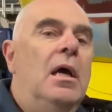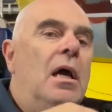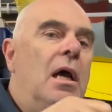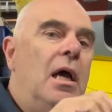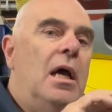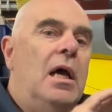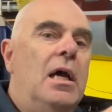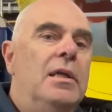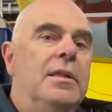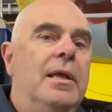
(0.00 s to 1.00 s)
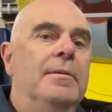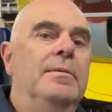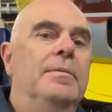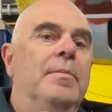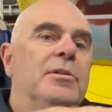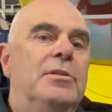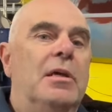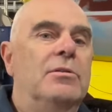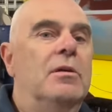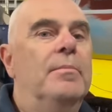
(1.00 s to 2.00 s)
and then so
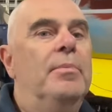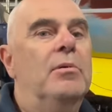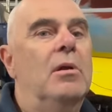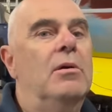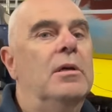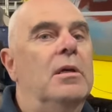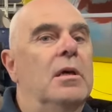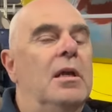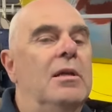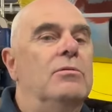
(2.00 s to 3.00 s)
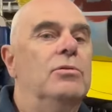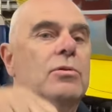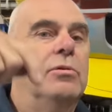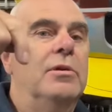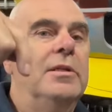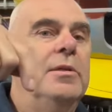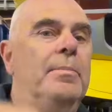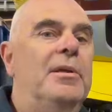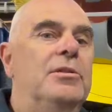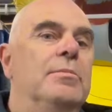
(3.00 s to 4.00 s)
as I can put like a little door in, you
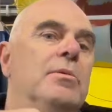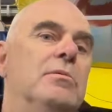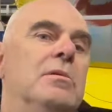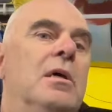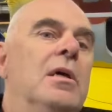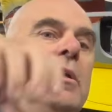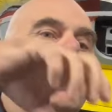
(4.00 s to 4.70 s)
press a button, you